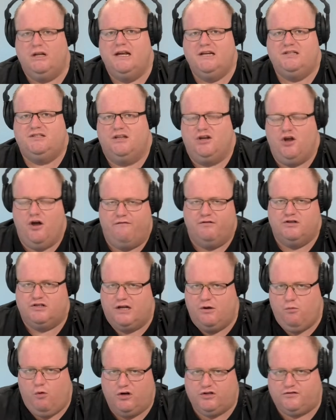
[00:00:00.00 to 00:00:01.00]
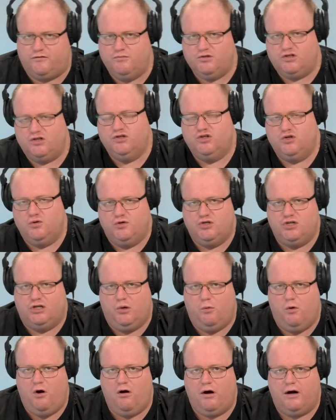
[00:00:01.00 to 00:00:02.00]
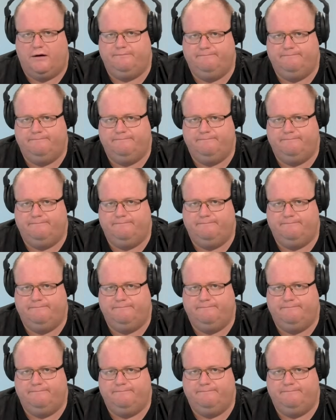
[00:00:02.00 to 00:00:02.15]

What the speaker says: that he obviously wants from St George Illawarra?